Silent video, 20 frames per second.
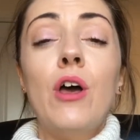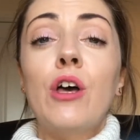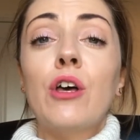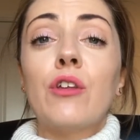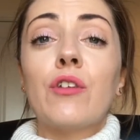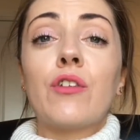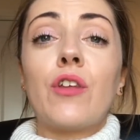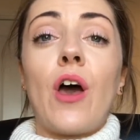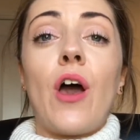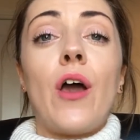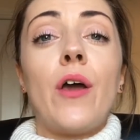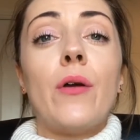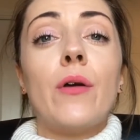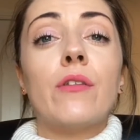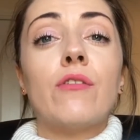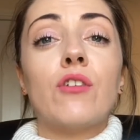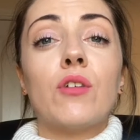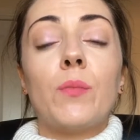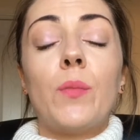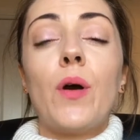So
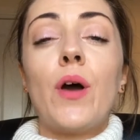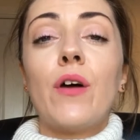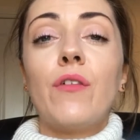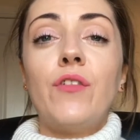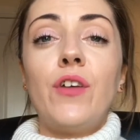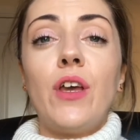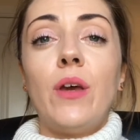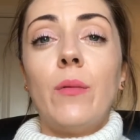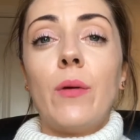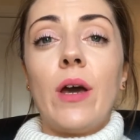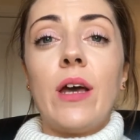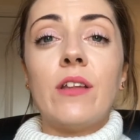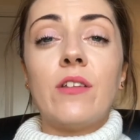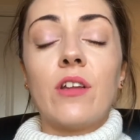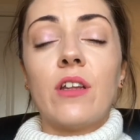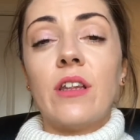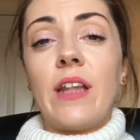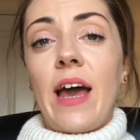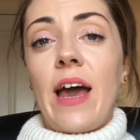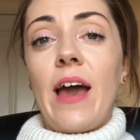just put a few words
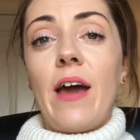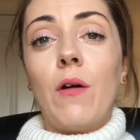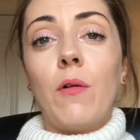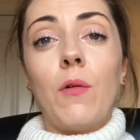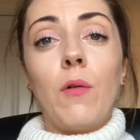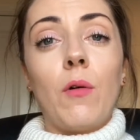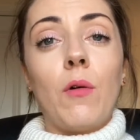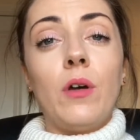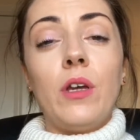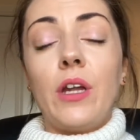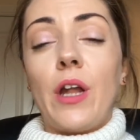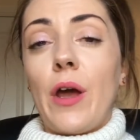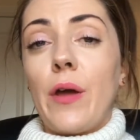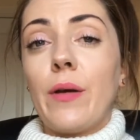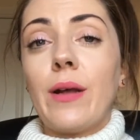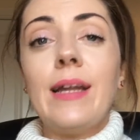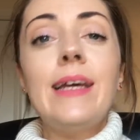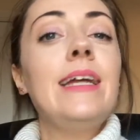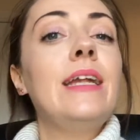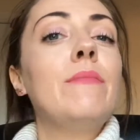on there, or, you know,
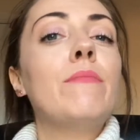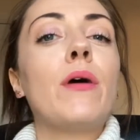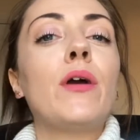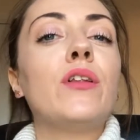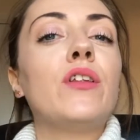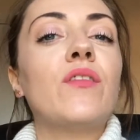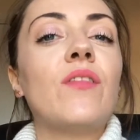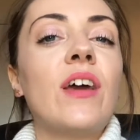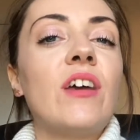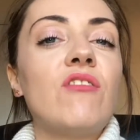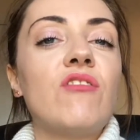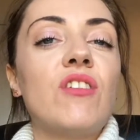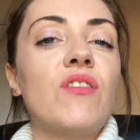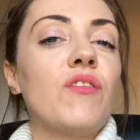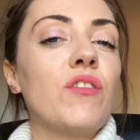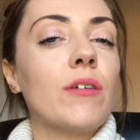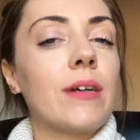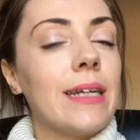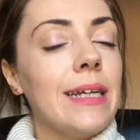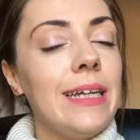cleaning motivation if
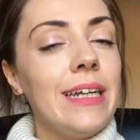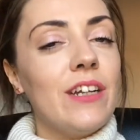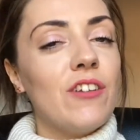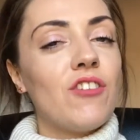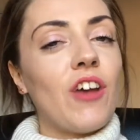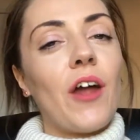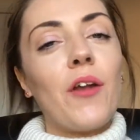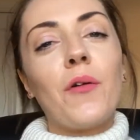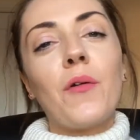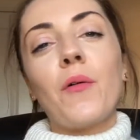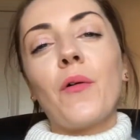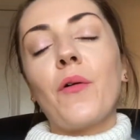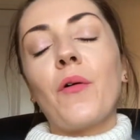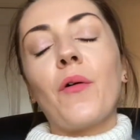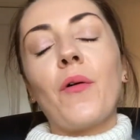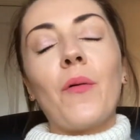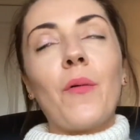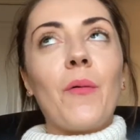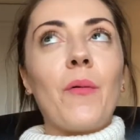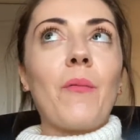you're cleaning channel,
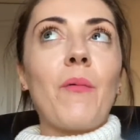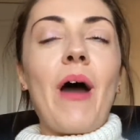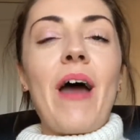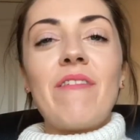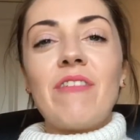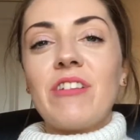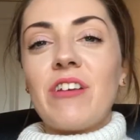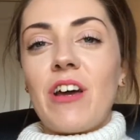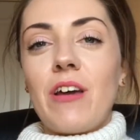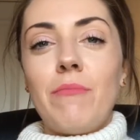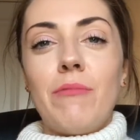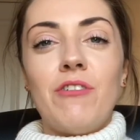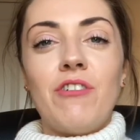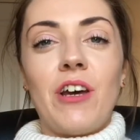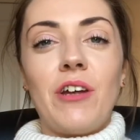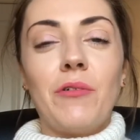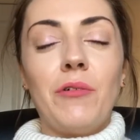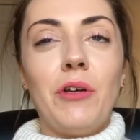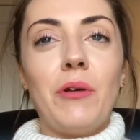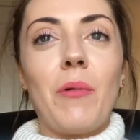or whatever type of
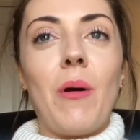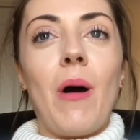channel you